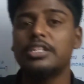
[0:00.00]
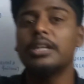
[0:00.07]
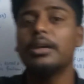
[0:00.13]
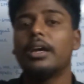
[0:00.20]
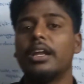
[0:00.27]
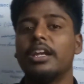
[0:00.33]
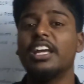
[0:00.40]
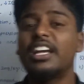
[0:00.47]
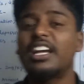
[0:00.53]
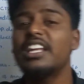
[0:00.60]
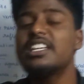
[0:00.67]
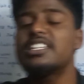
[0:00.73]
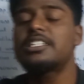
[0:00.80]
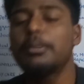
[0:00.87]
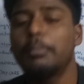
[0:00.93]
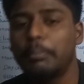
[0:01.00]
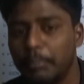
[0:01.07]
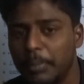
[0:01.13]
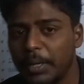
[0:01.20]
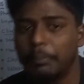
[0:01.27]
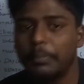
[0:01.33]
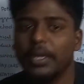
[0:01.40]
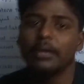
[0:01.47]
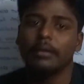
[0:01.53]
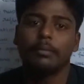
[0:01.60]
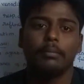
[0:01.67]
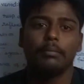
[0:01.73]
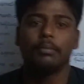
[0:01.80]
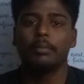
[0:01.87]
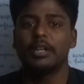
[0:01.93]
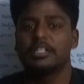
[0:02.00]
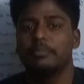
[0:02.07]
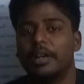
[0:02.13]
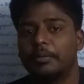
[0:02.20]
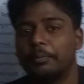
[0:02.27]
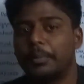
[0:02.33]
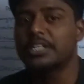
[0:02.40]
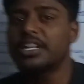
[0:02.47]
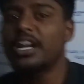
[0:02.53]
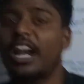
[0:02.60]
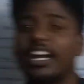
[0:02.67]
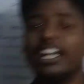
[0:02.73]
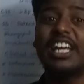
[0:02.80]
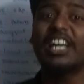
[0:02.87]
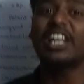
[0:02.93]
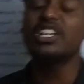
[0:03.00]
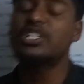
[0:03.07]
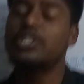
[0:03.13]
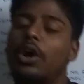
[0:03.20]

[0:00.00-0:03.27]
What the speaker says: decreased BP, blood pressure, and decreased